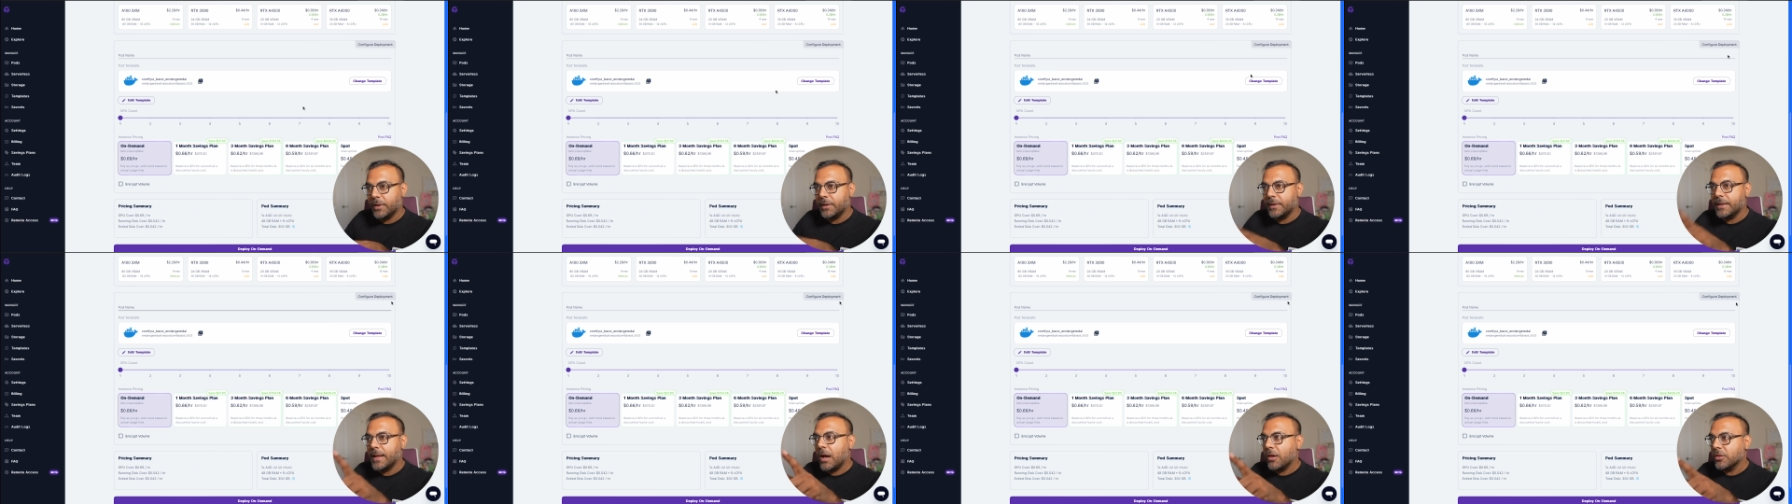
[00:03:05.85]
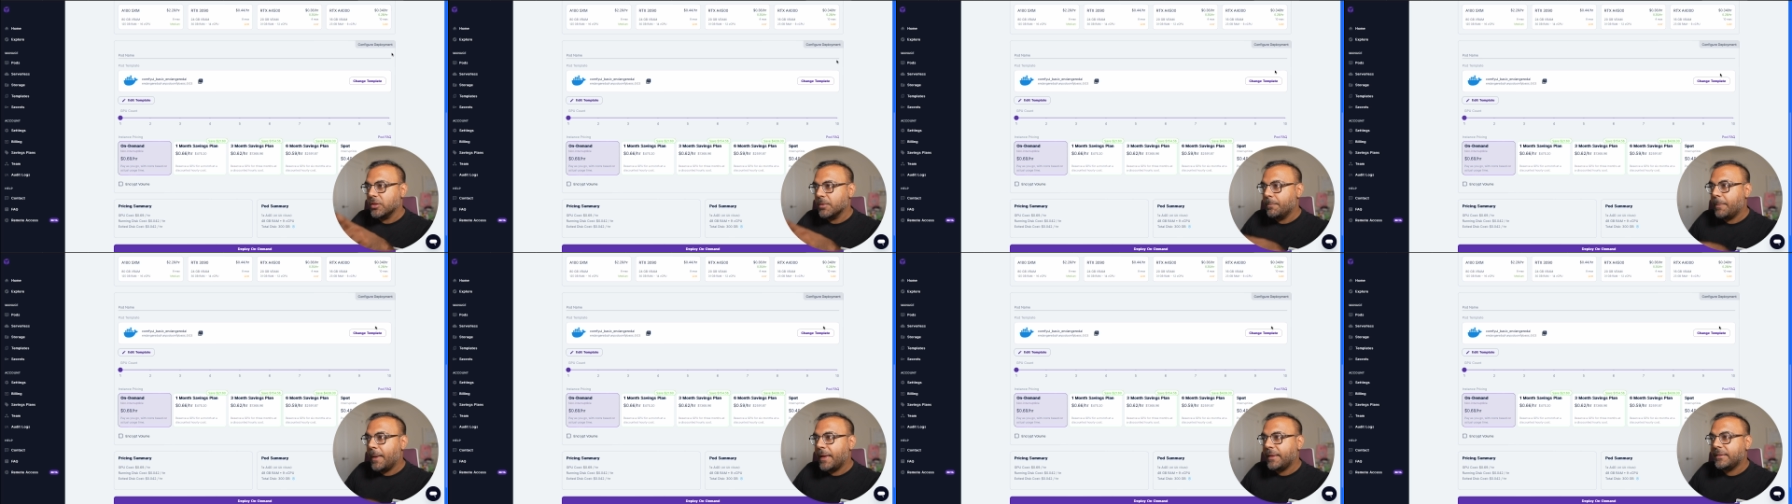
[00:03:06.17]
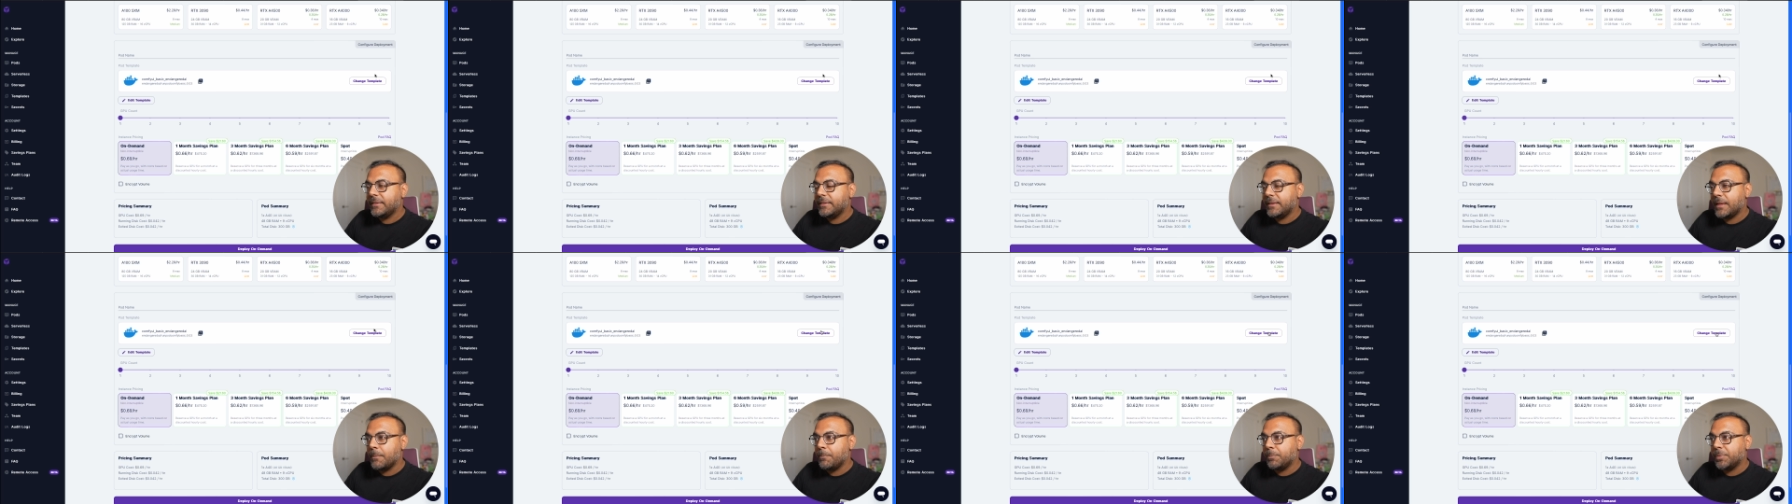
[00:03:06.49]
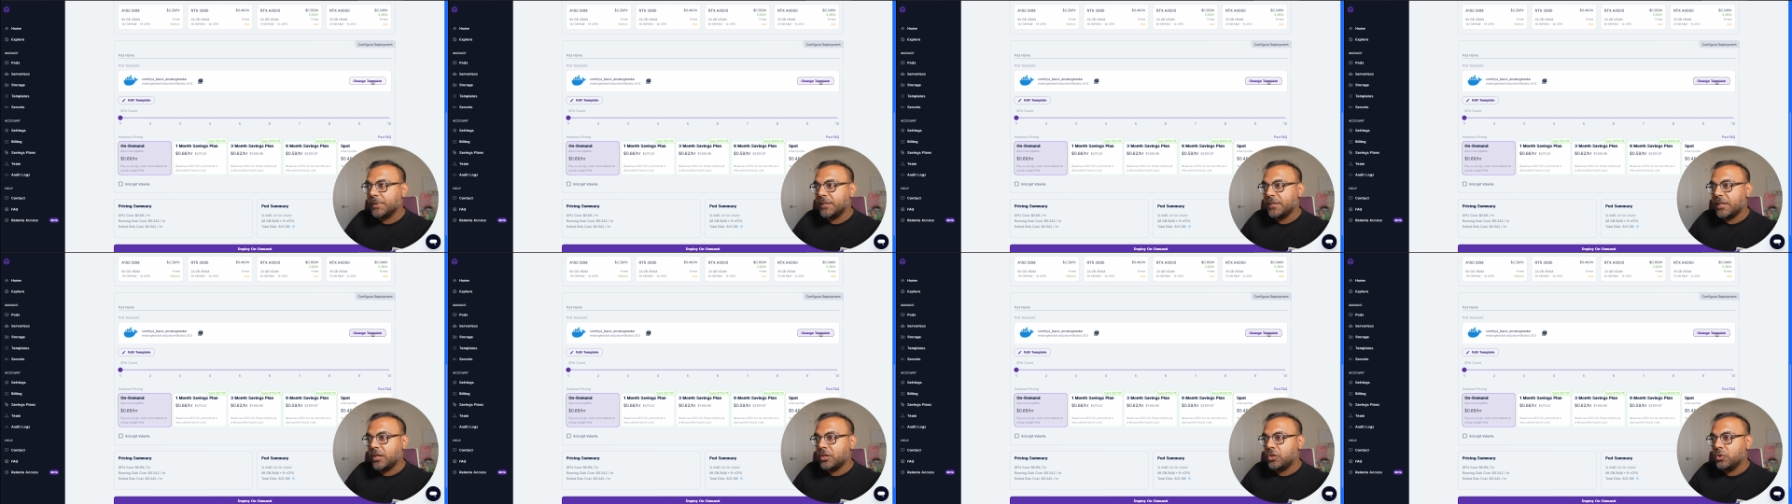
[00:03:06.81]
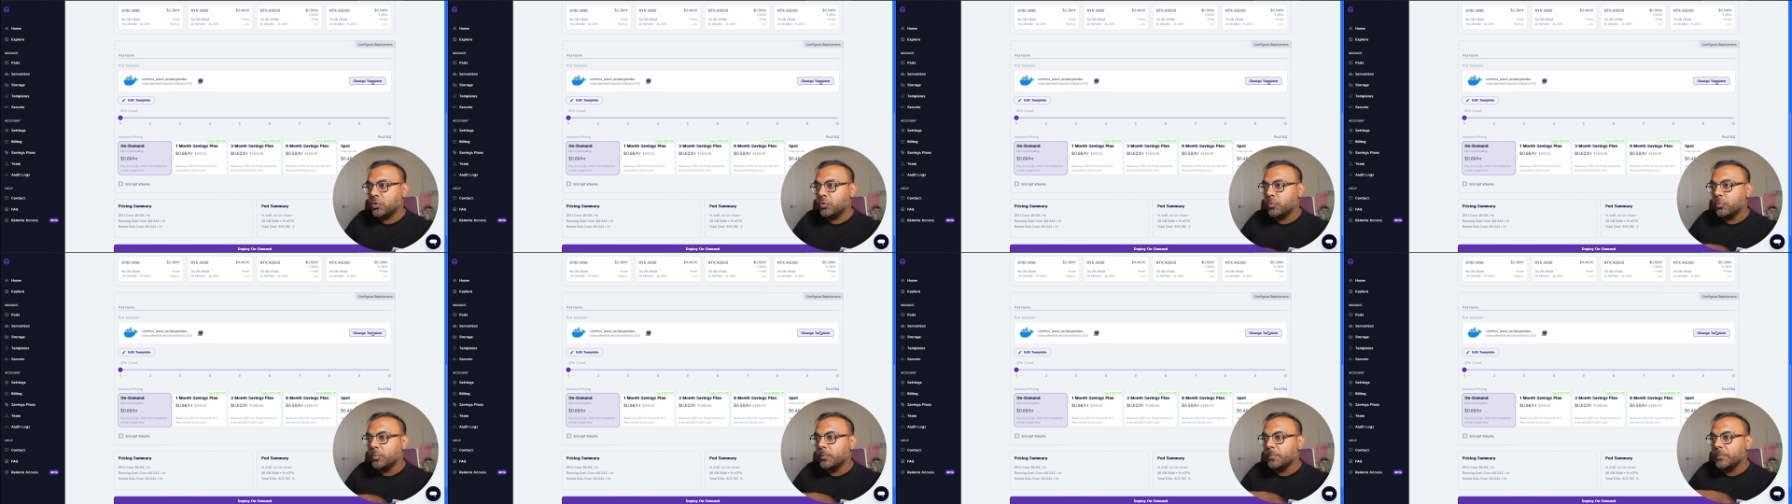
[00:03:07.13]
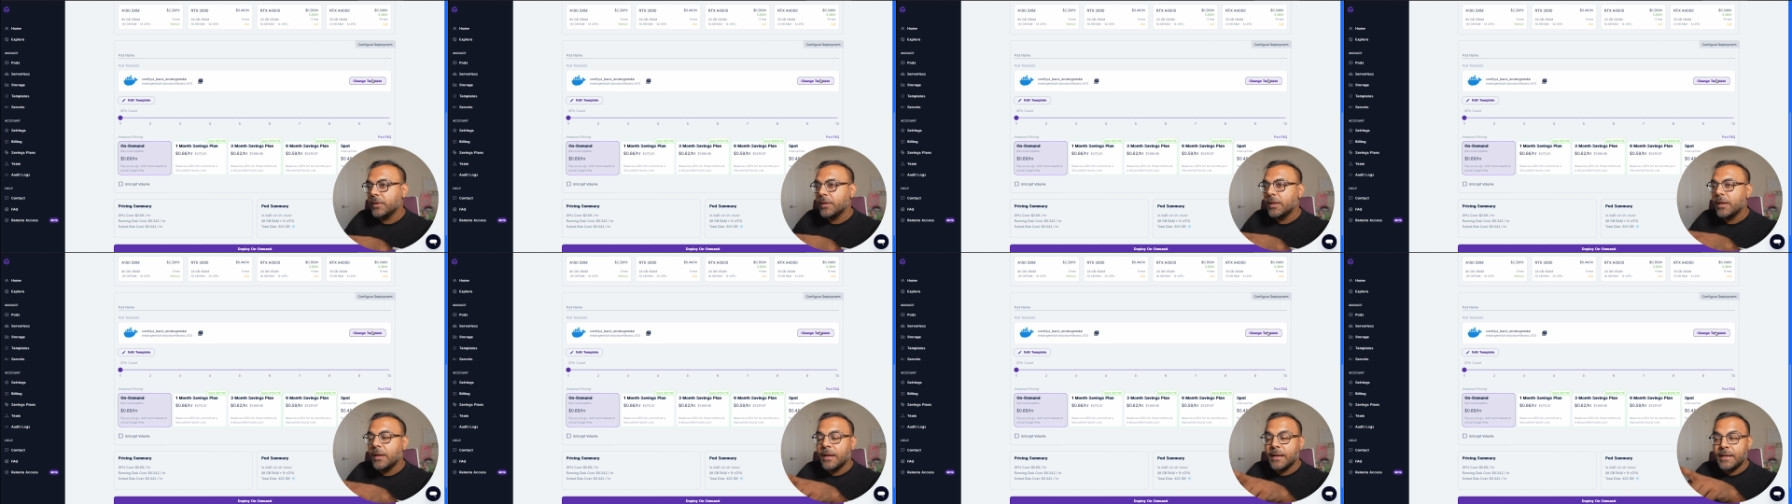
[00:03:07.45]
Now the best template that you,
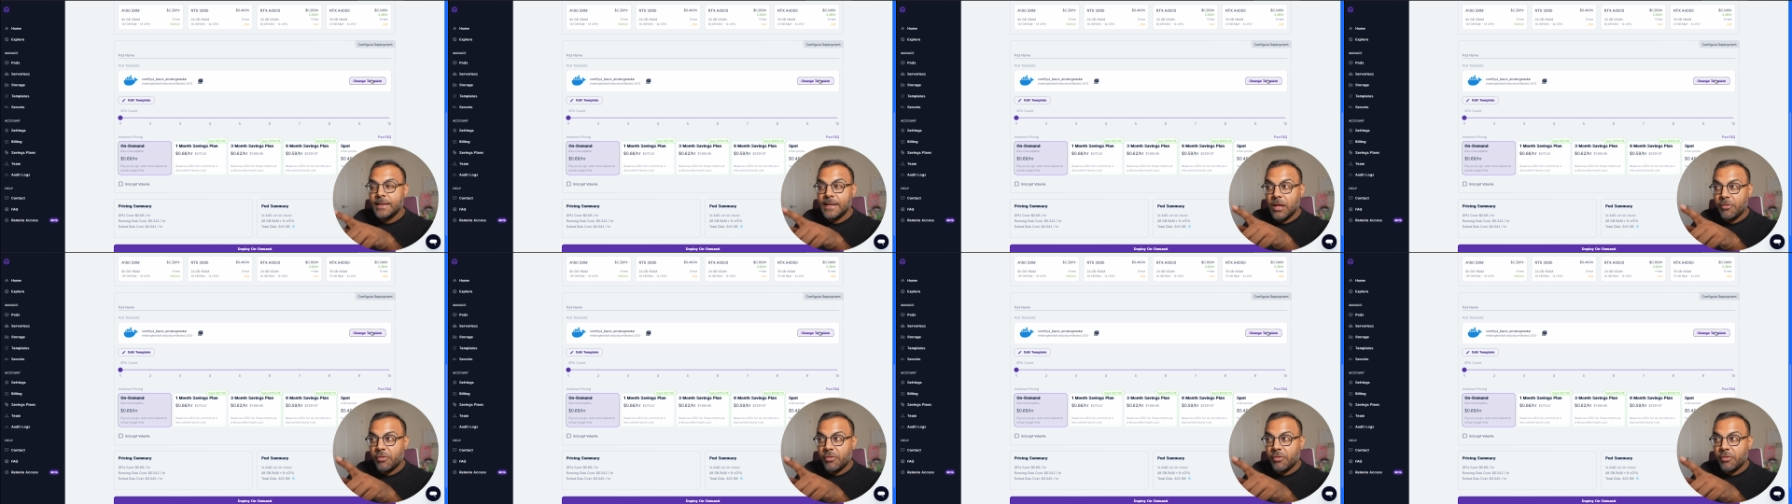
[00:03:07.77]
now the